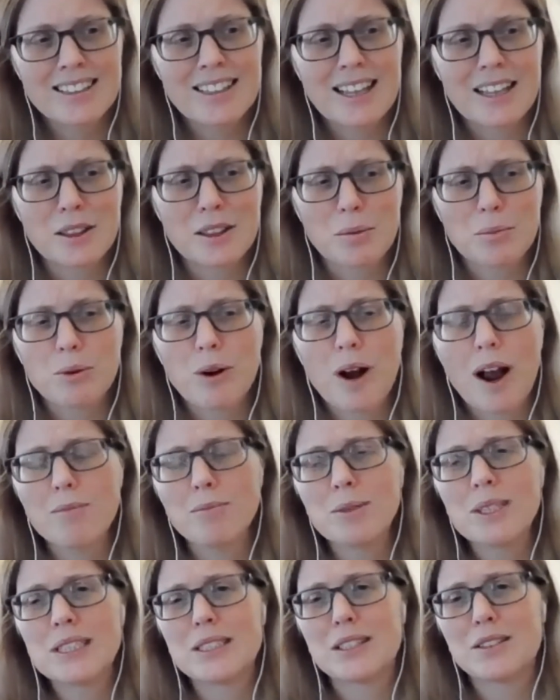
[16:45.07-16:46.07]
that the
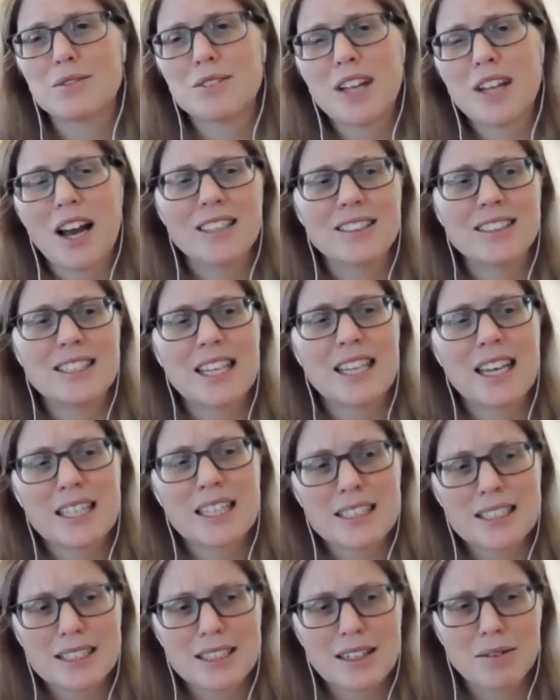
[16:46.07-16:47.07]
promise of God's
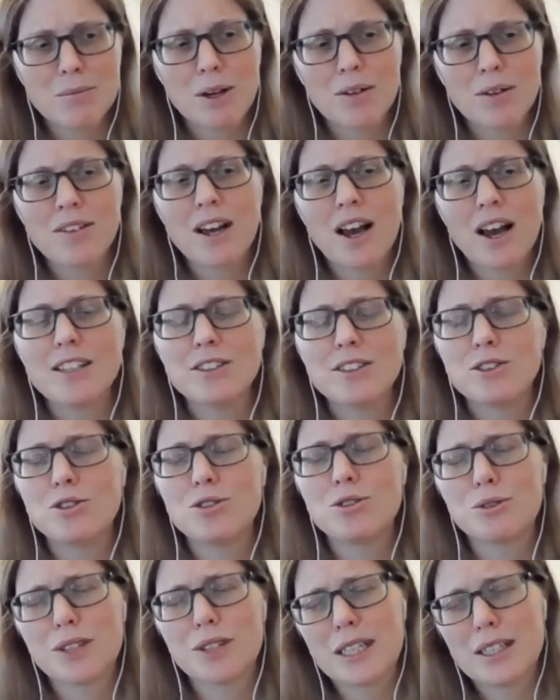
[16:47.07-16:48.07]
kingdom, of God's
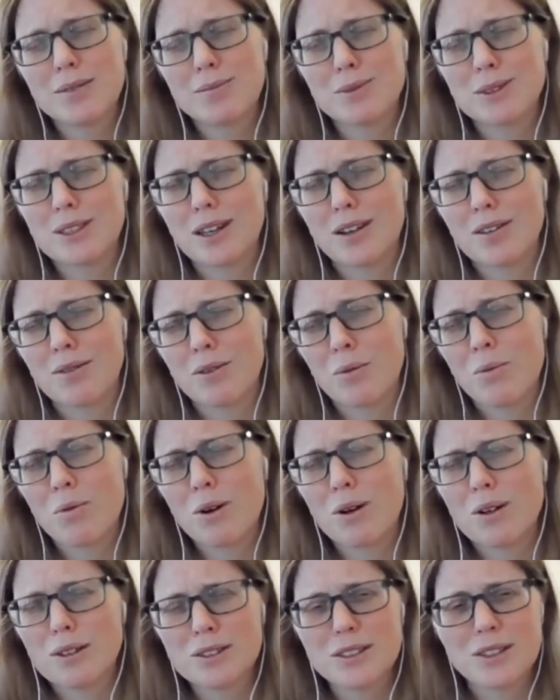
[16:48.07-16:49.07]
dreams, of a
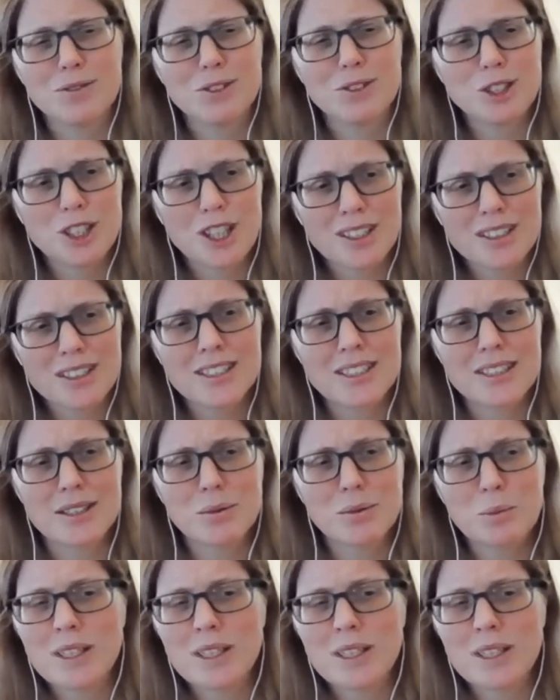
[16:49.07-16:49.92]
world of justice,